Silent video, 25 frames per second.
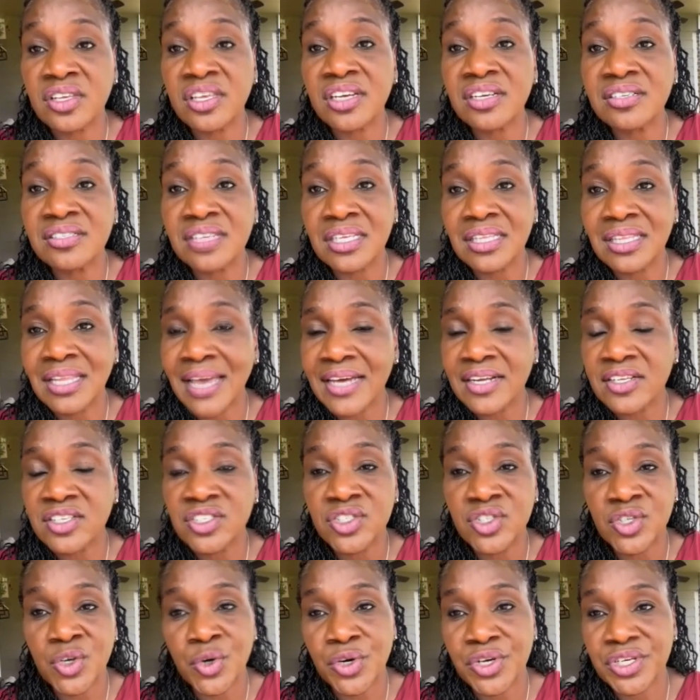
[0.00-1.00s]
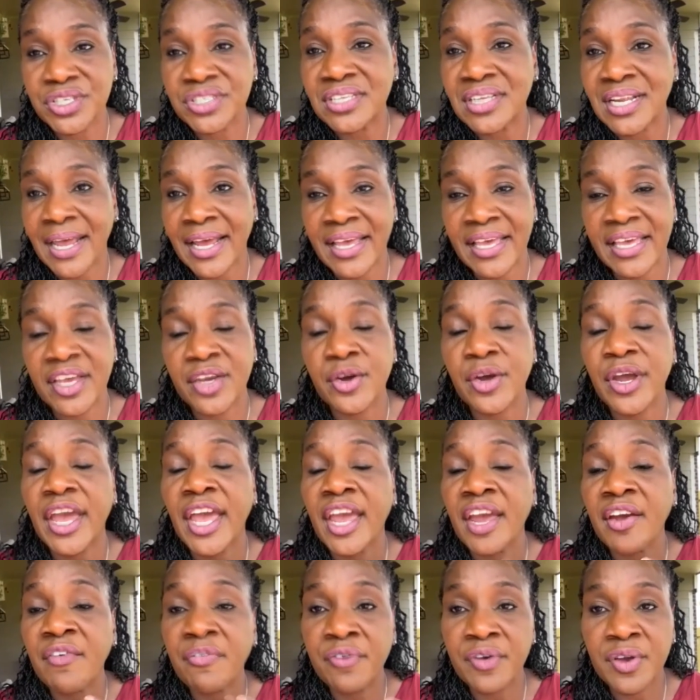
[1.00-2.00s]
there's a lot of stories that I hear
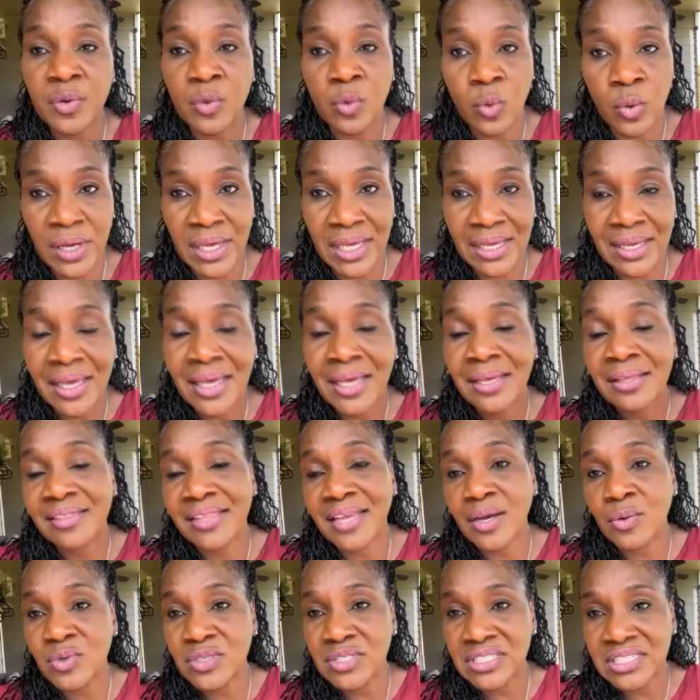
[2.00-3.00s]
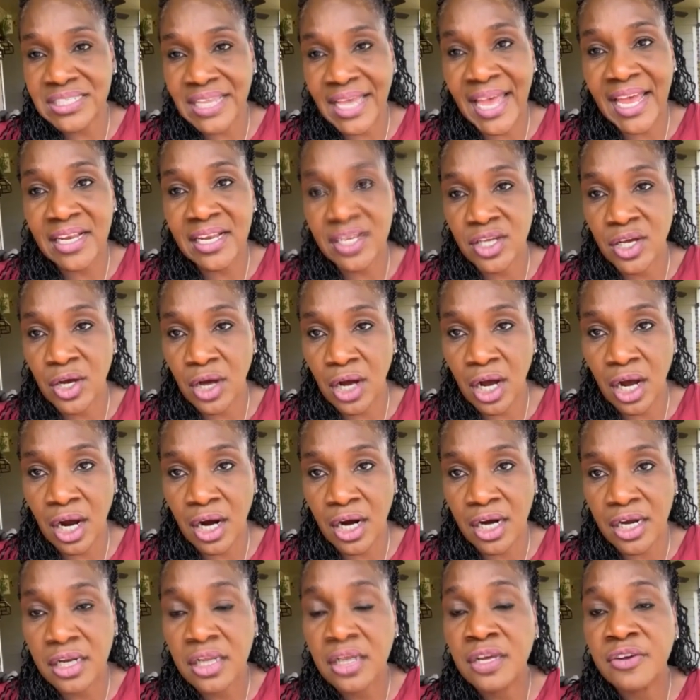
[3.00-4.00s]
every week that will sadden your
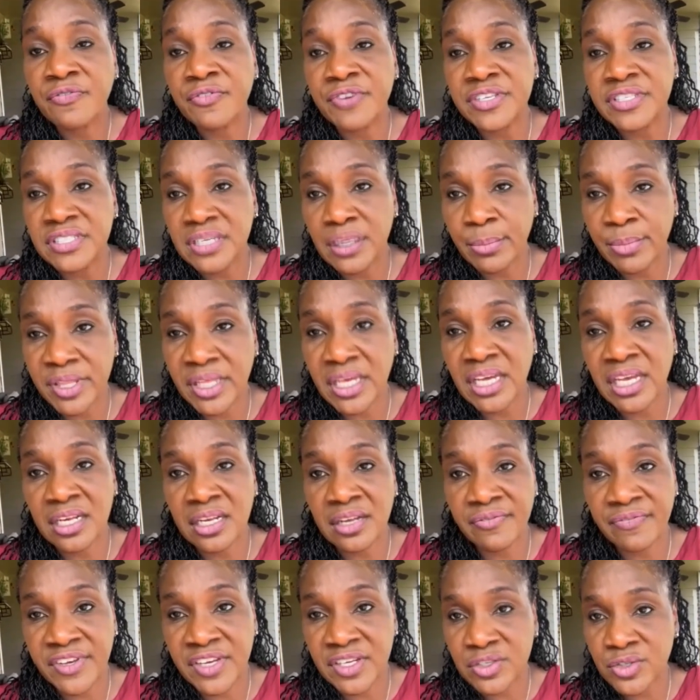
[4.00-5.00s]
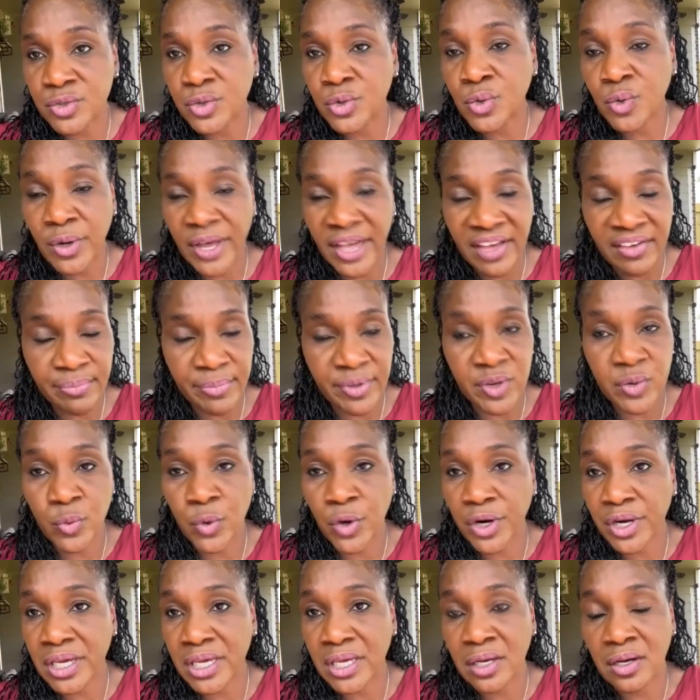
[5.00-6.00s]
heart for some of the individuals who have been
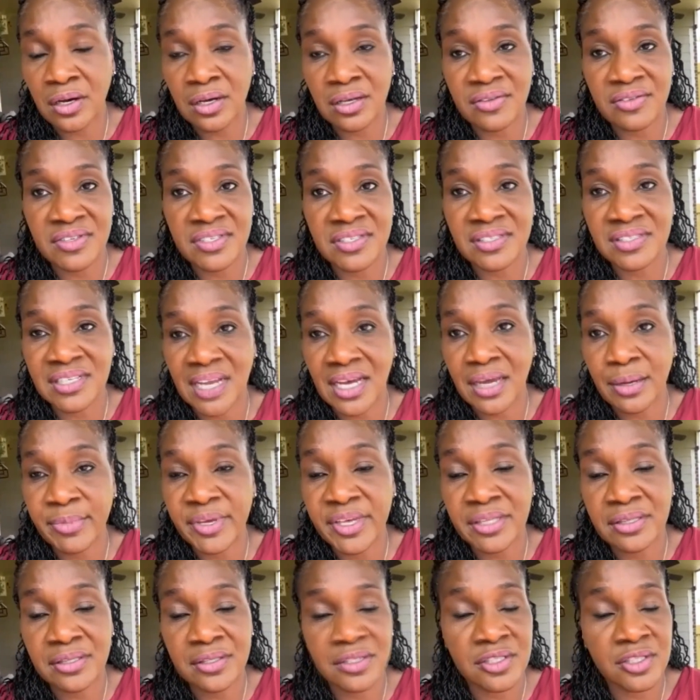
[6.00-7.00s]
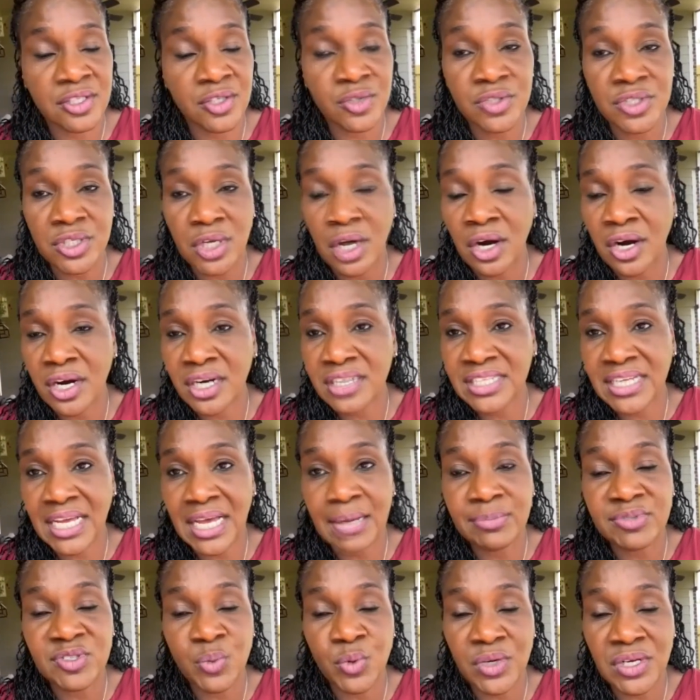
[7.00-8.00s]
working all this time. And due to hard
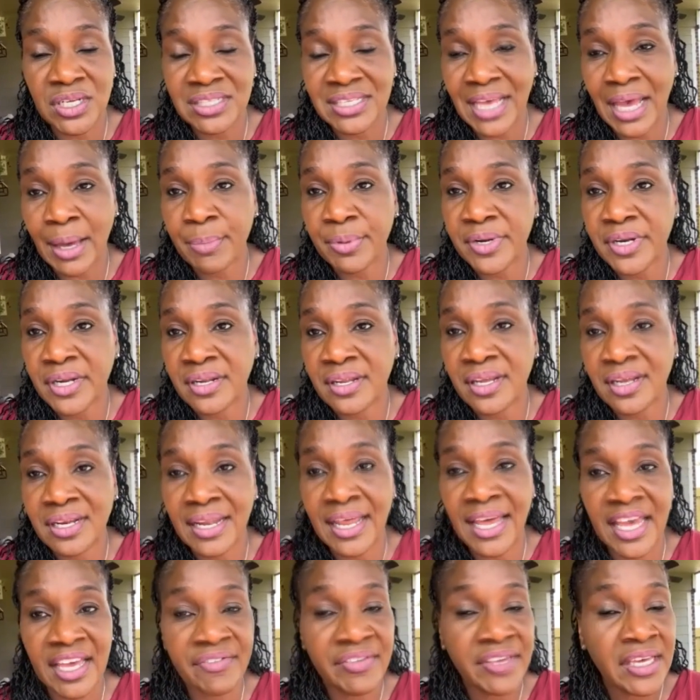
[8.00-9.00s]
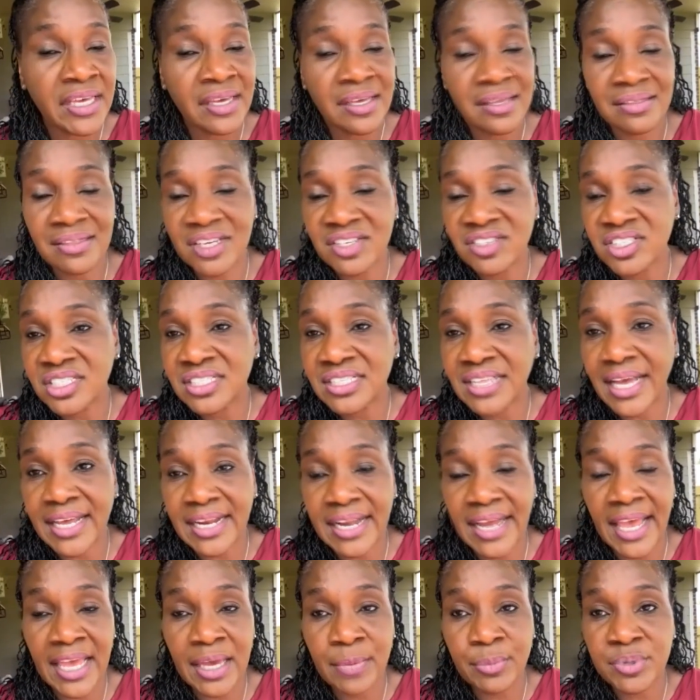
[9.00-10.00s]
times, what has happened in their life, they're just not
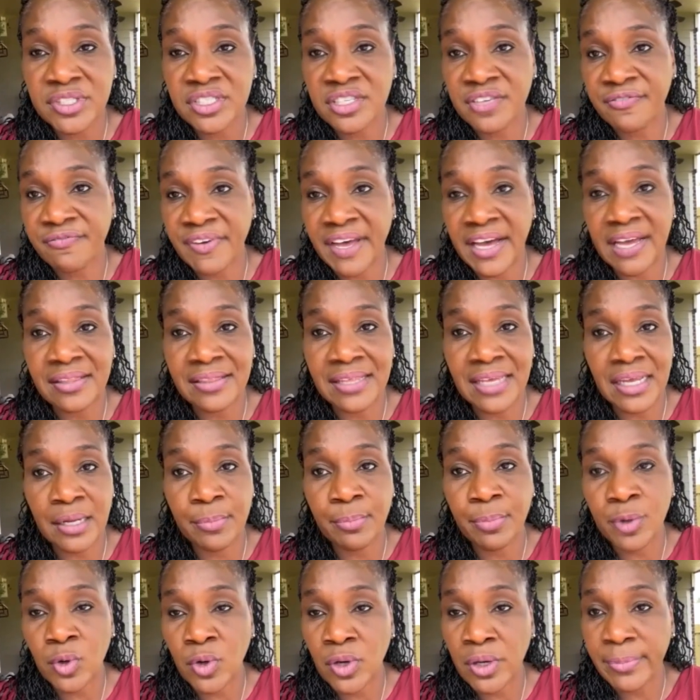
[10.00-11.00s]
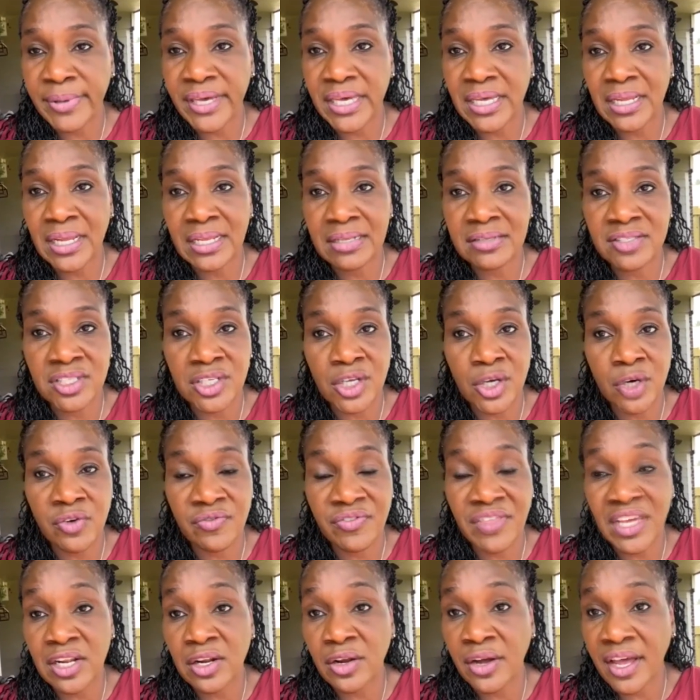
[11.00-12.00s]
able to find that employment. And so
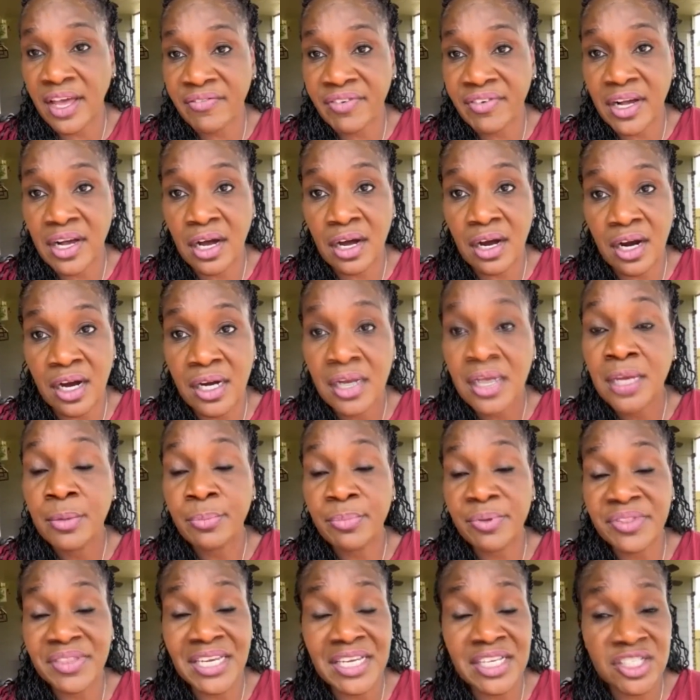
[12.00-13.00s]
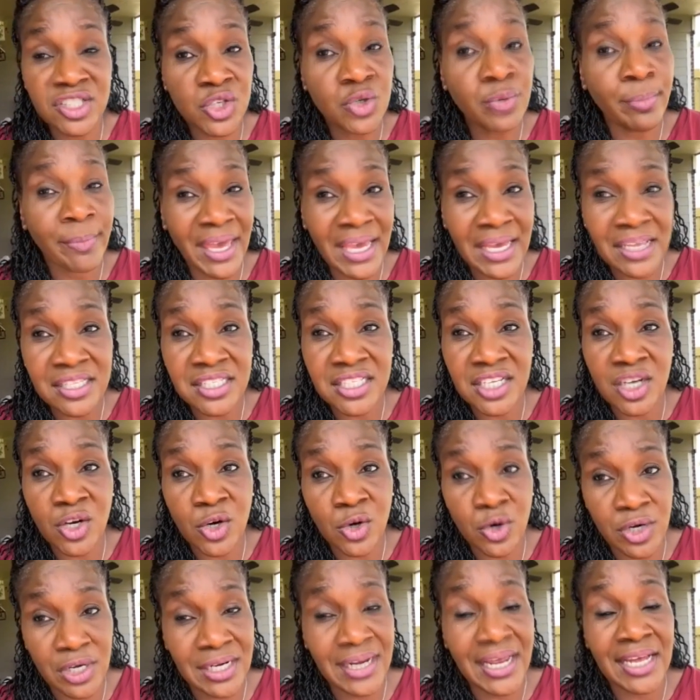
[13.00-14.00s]
they don't have a car, but they do make it to
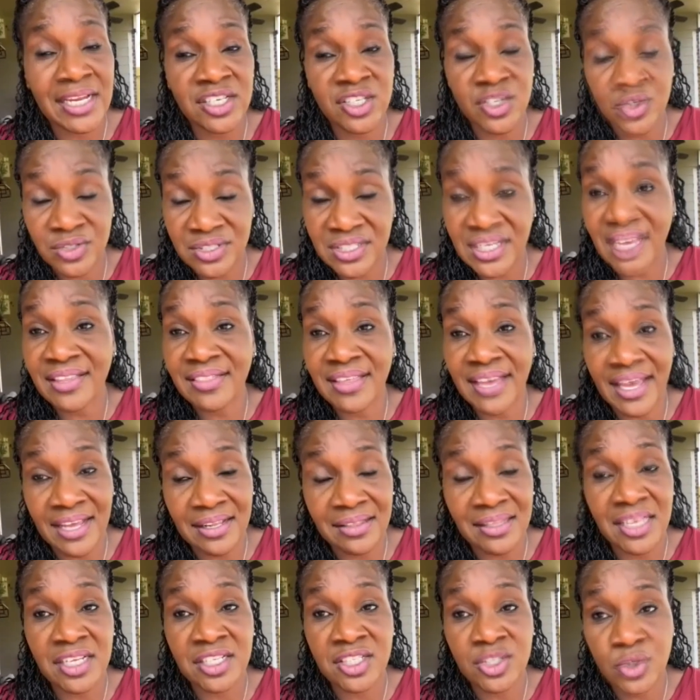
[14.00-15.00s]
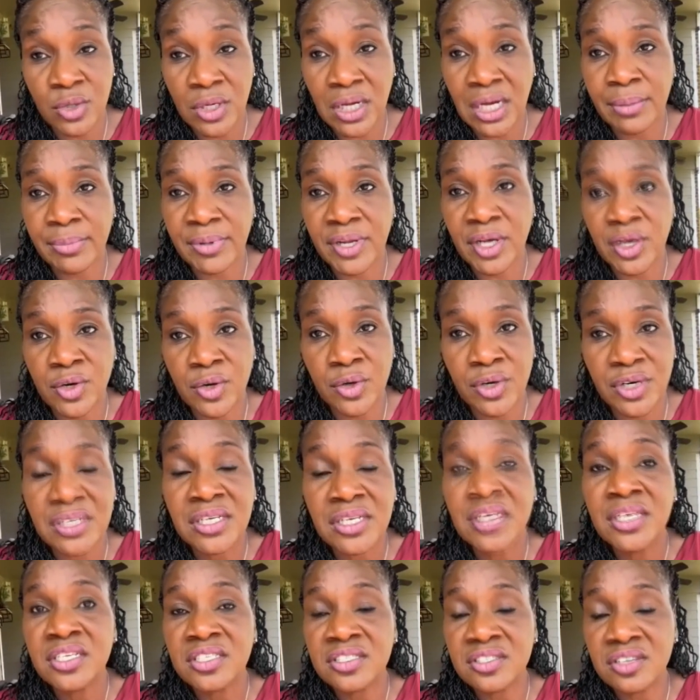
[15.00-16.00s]
court. And I do say that they do come to court.
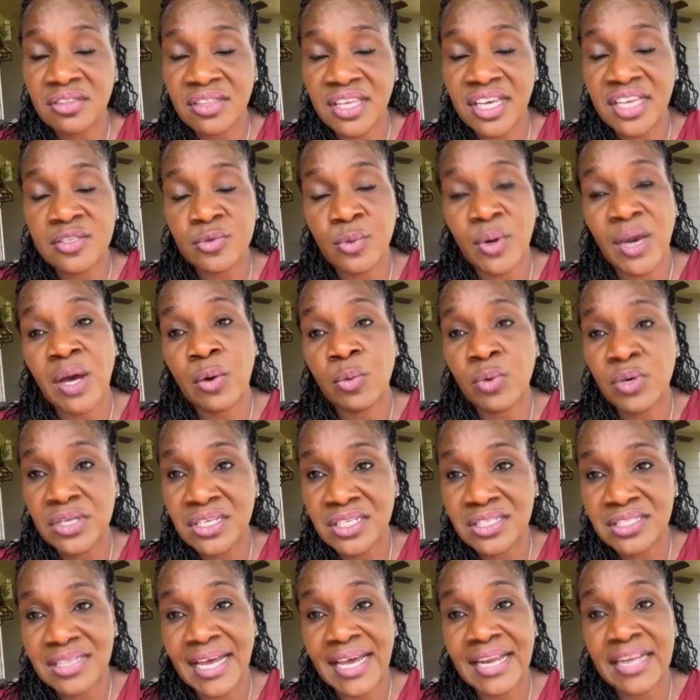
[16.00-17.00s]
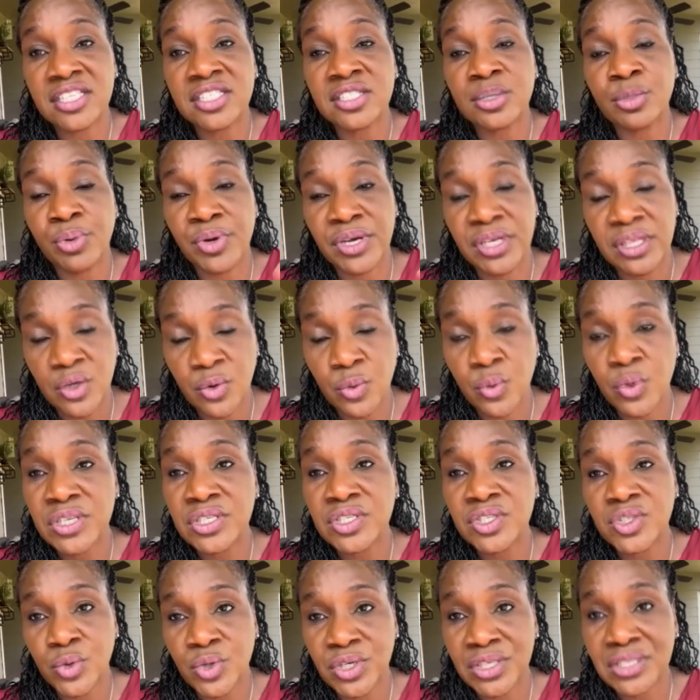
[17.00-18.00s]
So that's why we decided to bring the
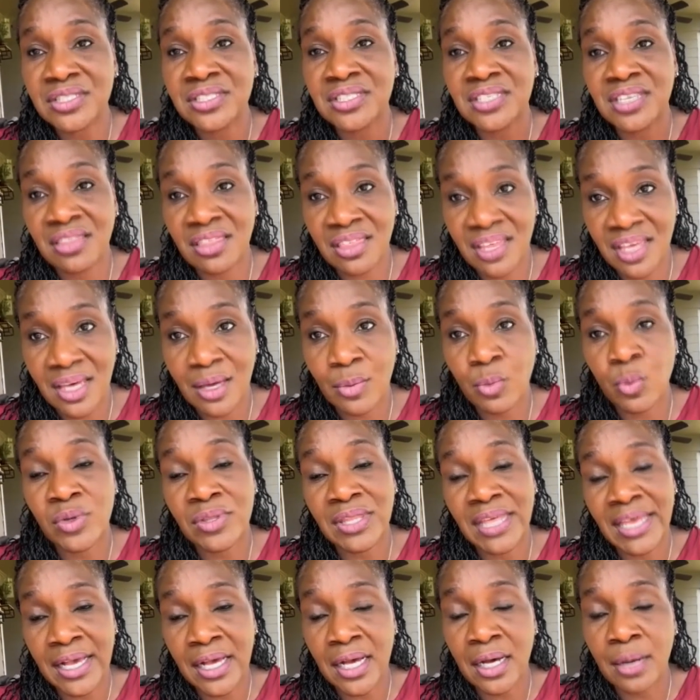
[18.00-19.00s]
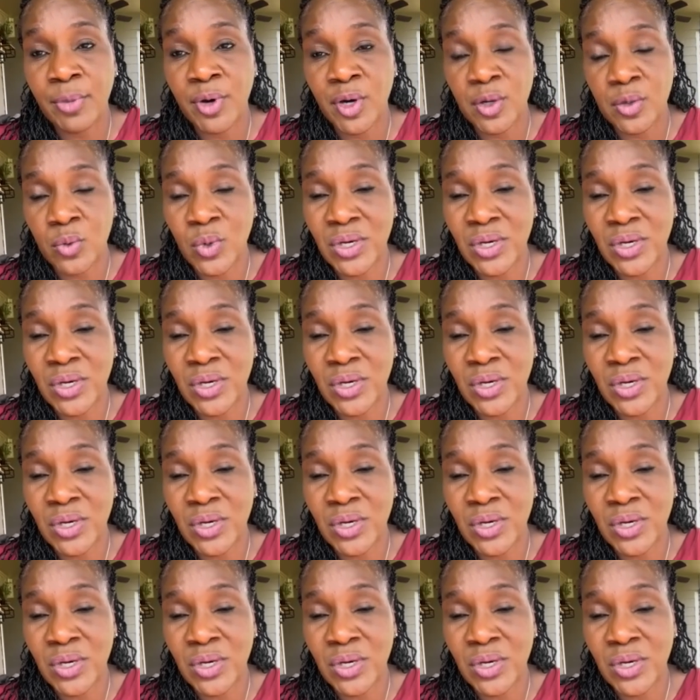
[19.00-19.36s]
resource to them when they come on